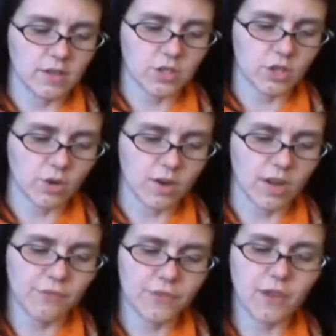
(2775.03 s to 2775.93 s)
So
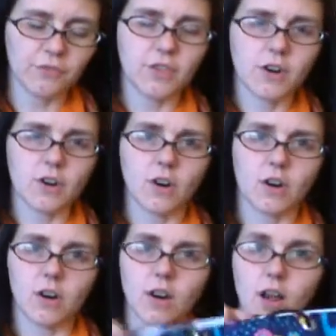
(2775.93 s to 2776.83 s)
if there
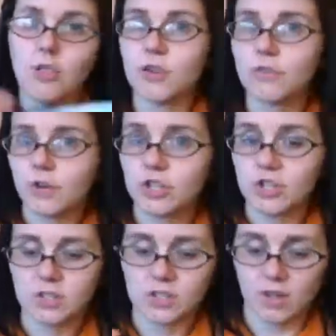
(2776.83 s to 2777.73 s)
are other
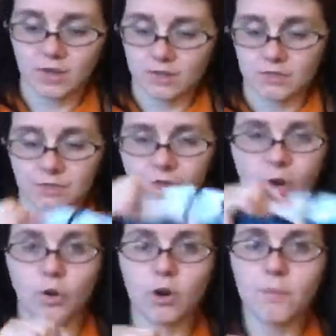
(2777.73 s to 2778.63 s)
versions of,
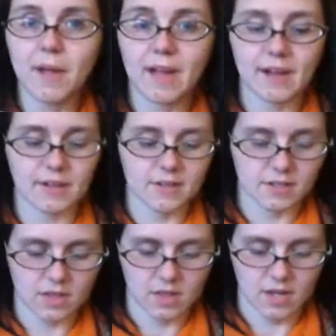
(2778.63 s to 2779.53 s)
her
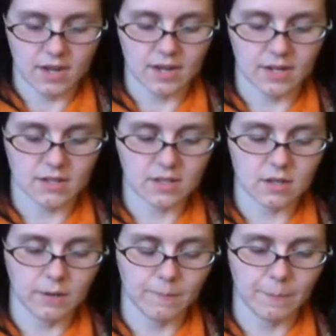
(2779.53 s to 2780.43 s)
bags that
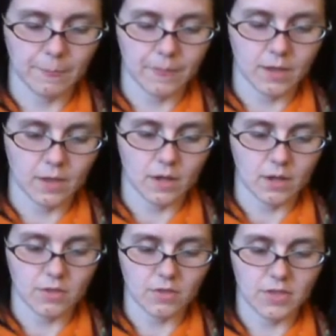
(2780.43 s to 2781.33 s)

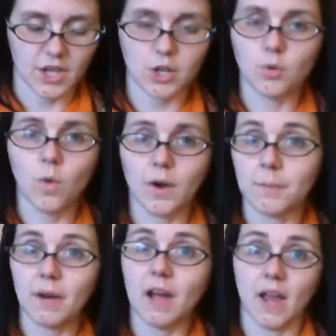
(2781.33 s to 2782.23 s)
you want to
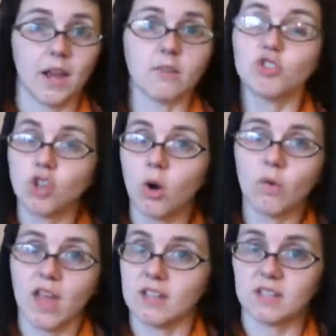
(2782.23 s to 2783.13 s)
buy,
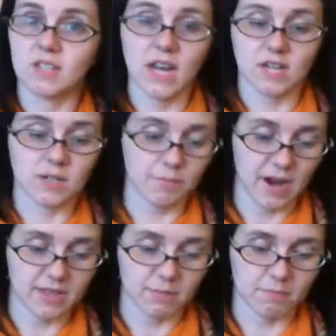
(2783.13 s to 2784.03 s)
don't hesitate to
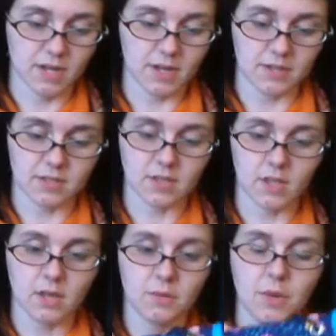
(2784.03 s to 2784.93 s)
buy them because
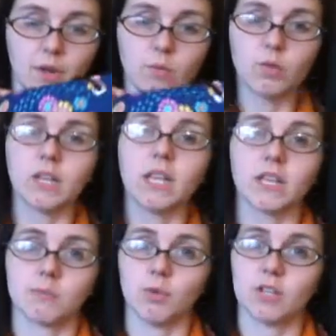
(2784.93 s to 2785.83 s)
it really
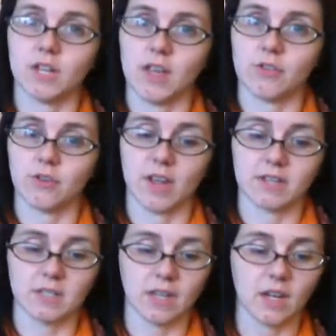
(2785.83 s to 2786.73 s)
is put together
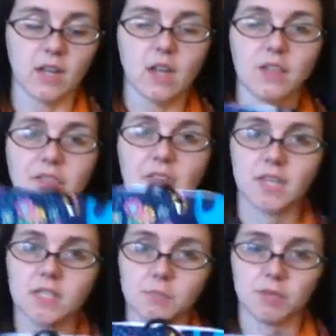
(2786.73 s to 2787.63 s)
nicely.
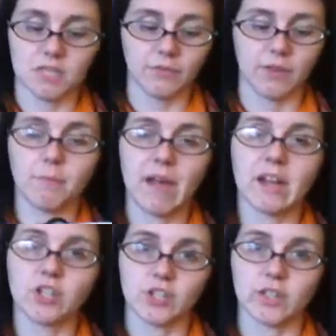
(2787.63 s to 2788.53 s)
This specific
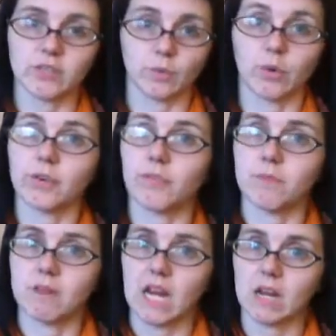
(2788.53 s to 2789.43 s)
bag just doesn't work for
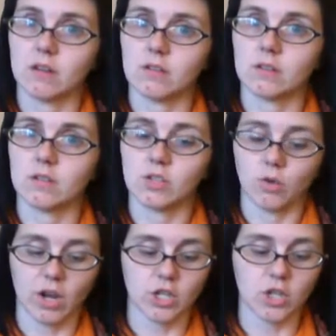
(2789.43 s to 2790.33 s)
me.
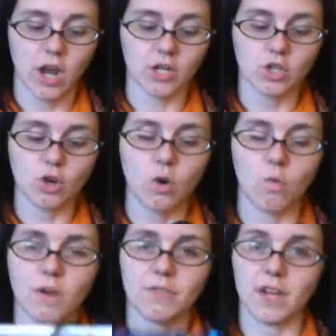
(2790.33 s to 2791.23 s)
So I don't
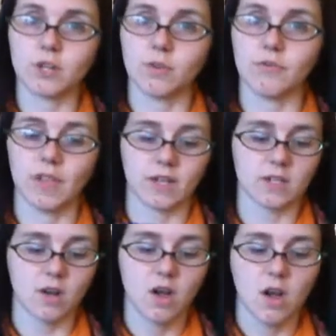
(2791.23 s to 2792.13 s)
want that to
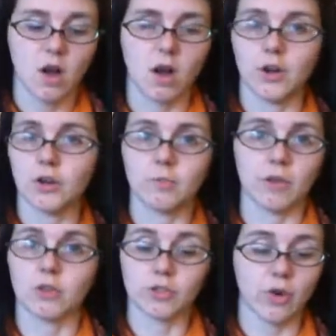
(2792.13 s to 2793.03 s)
reflect on her
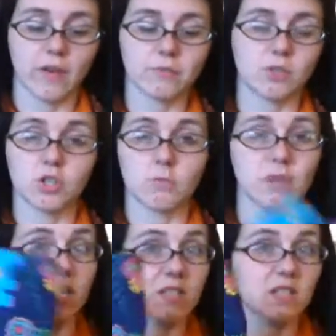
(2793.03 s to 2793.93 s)
mother's craftsmanship
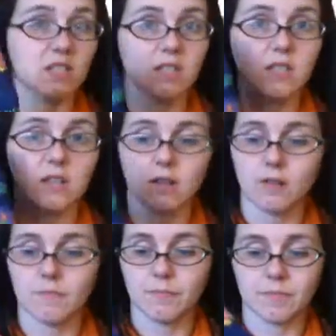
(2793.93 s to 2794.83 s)
because it's
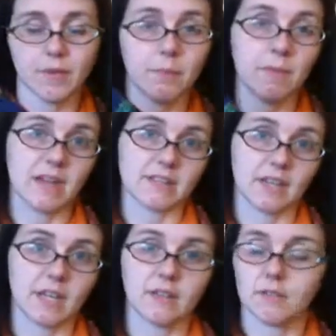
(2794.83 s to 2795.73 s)

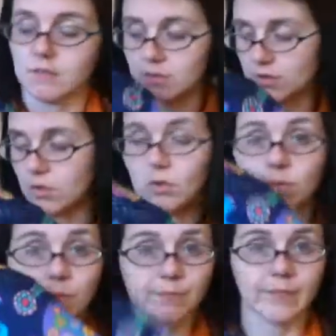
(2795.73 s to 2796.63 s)
amazing.
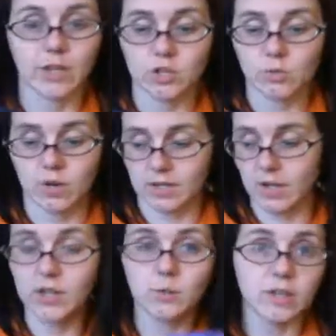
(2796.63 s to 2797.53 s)
So I do want
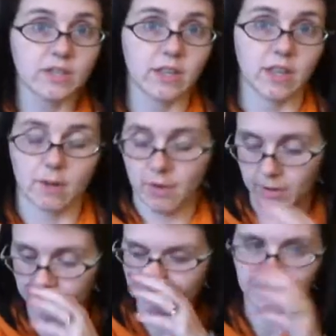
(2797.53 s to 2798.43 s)
to say that about it.